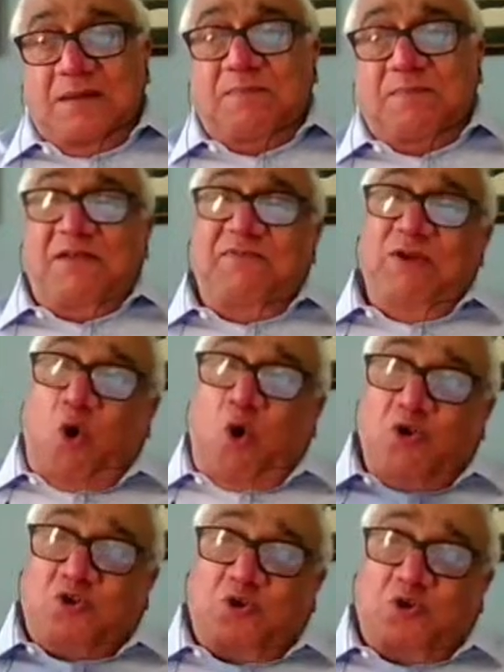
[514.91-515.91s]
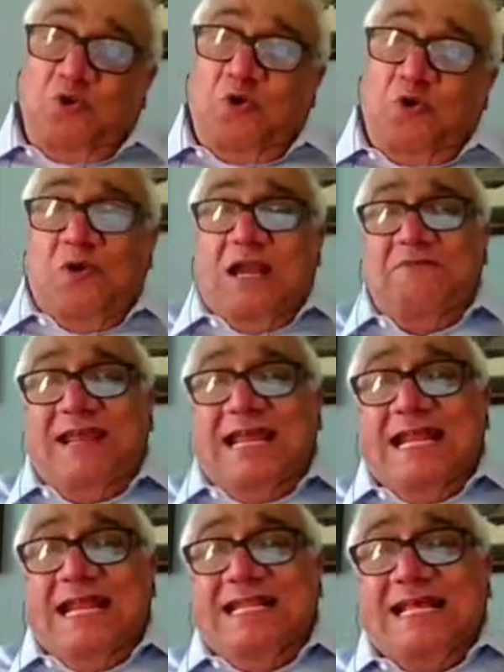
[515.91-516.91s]
But we also know,
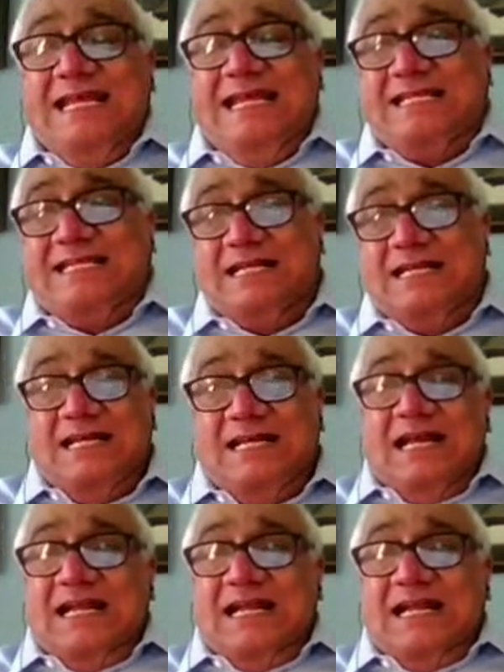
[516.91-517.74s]
living in the region,